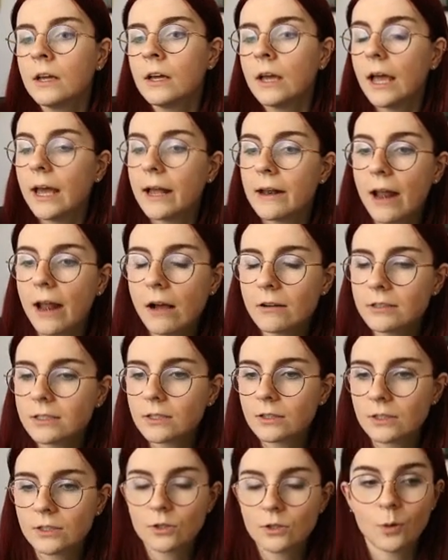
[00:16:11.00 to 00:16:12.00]
and now it's
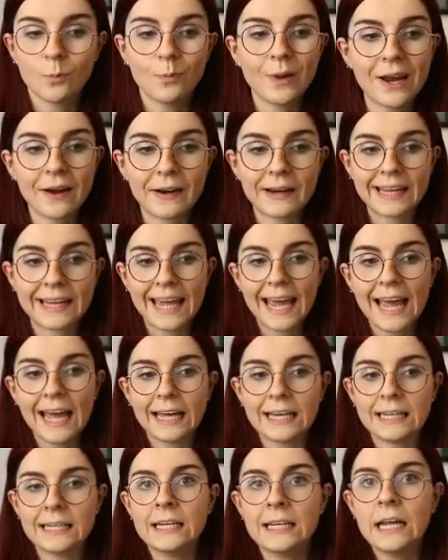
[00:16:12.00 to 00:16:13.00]
going to compare
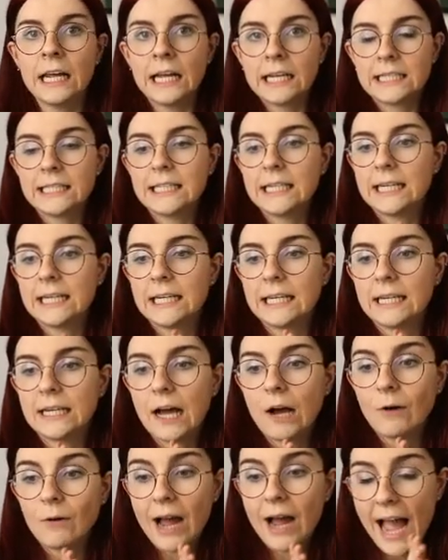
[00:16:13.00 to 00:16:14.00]
again the,
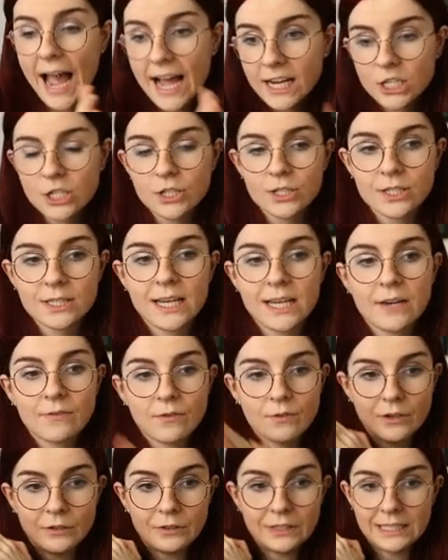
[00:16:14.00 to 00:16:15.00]
our actual state
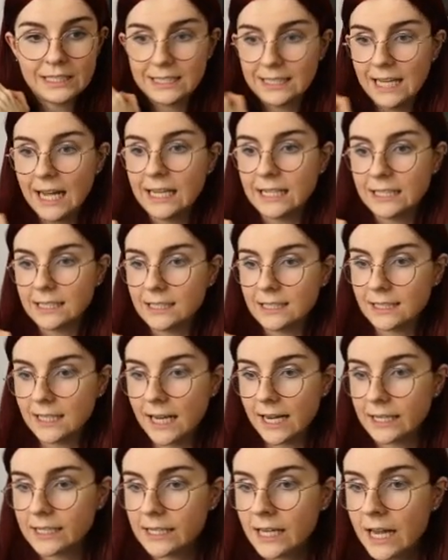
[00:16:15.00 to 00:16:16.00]
with our desired state.